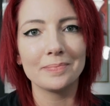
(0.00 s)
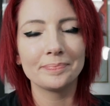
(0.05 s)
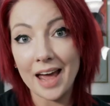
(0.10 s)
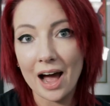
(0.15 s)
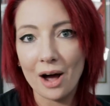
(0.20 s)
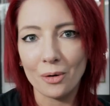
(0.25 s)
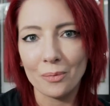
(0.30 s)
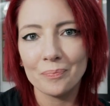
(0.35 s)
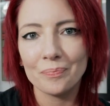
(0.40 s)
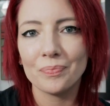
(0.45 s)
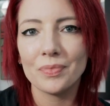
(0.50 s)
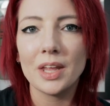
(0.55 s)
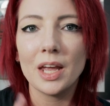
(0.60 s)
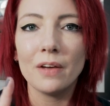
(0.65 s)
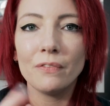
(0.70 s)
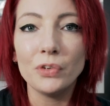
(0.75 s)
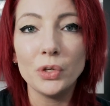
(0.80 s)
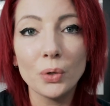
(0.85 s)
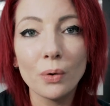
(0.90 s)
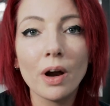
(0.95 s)
Now,
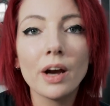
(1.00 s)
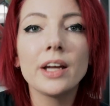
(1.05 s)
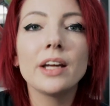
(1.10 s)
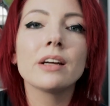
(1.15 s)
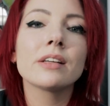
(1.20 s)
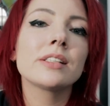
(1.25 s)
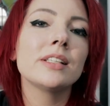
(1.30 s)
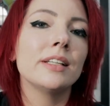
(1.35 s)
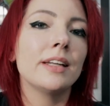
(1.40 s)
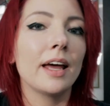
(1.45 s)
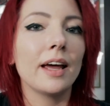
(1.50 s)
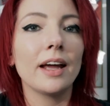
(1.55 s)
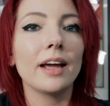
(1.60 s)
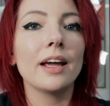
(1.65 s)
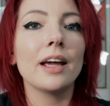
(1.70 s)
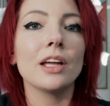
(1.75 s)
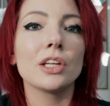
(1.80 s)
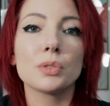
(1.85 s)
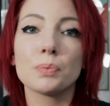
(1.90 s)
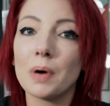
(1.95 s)
if you are here
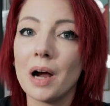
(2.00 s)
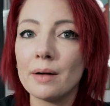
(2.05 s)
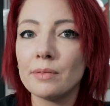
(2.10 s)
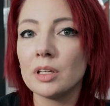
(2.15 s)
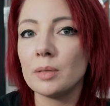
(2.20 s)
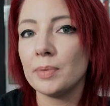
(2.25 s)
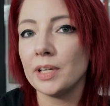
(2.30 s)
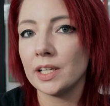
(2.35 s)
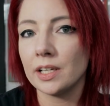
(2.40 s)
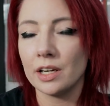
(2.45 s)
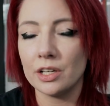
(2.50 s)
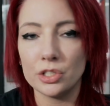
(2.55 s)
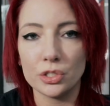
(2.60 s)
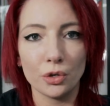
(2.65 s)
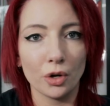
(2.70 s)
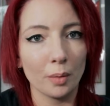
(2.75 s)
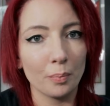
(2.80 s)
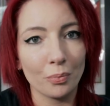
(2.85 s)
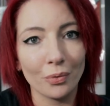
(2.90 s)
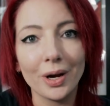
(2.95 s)
today, it's probably because
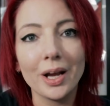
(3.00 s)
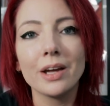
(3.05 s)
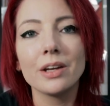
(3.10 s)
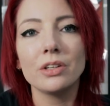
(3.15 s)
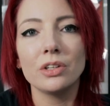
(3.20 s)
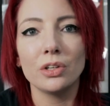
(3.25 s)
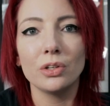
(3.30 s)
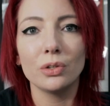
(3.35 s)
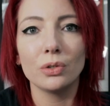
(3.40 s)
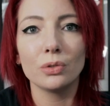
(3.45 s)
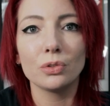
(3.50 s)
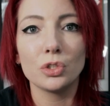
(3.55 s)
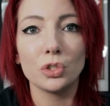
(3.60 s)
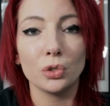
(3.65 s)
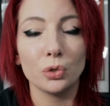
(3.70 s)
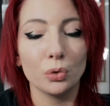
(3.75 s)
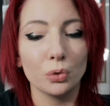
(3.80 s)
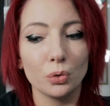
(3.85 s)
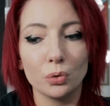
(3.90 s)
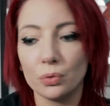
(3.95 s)
you are brand new
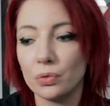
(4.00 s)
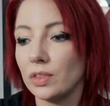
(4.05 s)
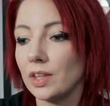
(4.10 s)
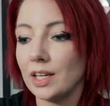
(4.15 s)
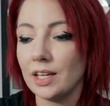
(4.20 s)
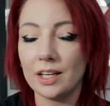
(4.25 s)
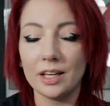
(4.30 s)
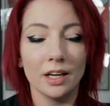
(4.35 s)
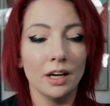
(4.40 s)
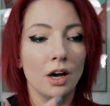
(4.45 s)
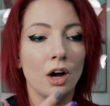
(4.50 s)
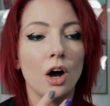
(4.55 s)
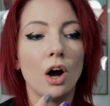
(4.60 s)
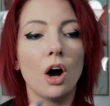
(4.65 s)
to the